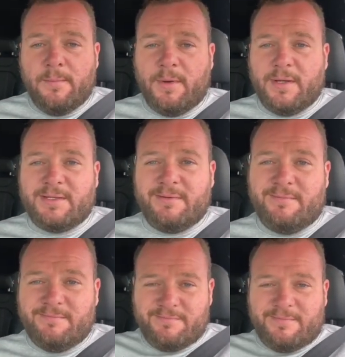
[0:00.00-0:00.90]
But
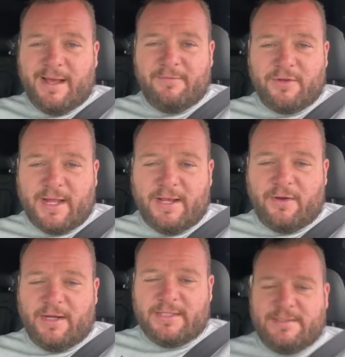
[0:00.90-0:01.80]
have a good day,
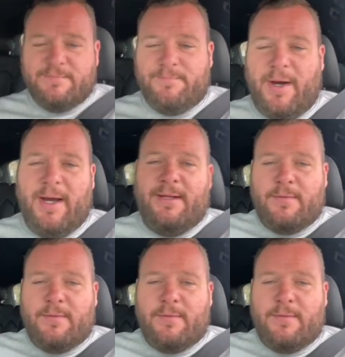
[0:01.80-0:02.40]
guys. Bye.